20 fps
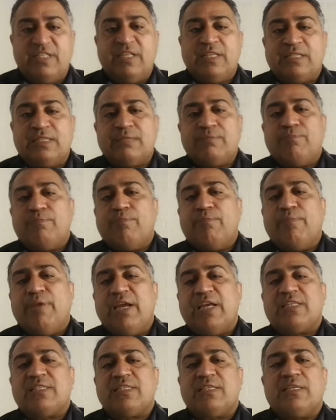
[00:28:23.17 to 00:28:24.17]
This
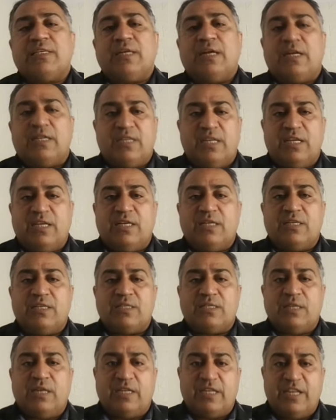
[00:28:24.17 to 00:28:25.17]
makes
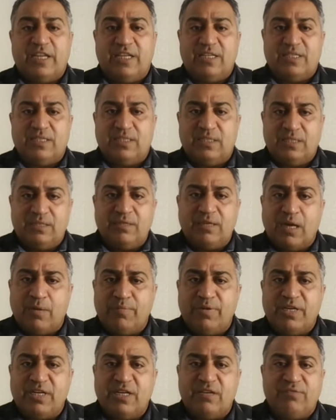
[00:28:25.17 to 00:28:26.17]
attacks
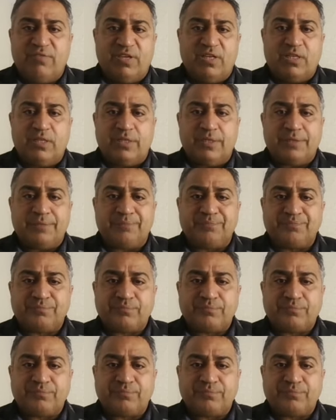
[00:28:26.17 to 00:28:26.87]
a bit difficult.